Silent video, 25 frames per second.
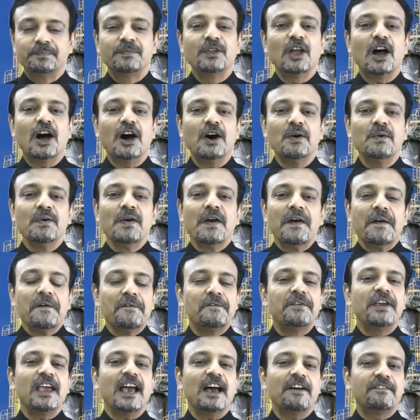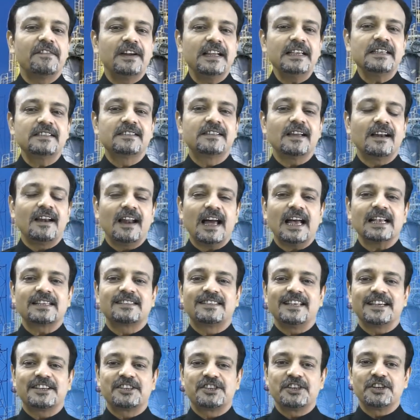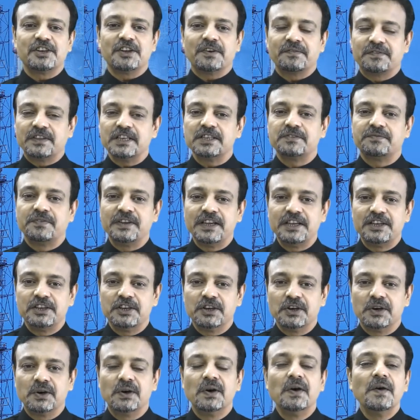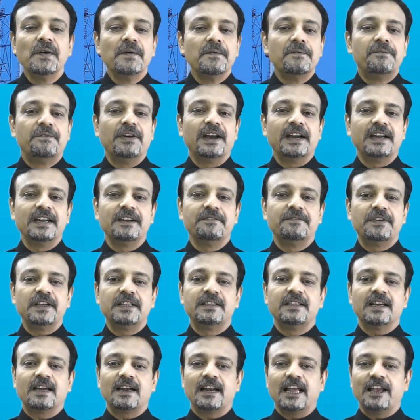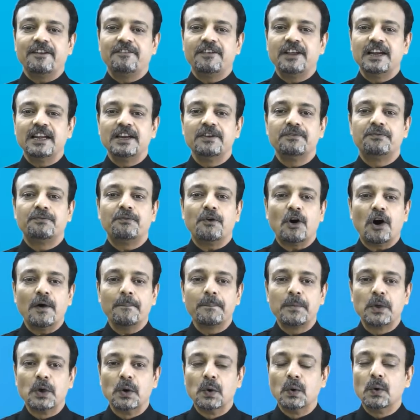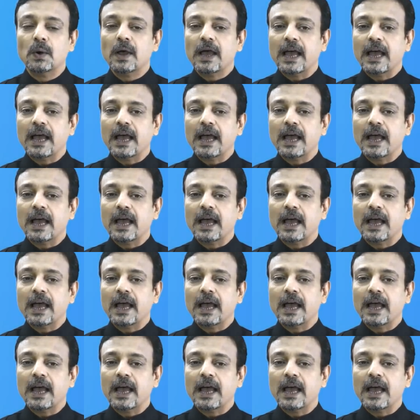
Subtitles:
Now, we have reached the last section of this video wherein Vidya Life will inform you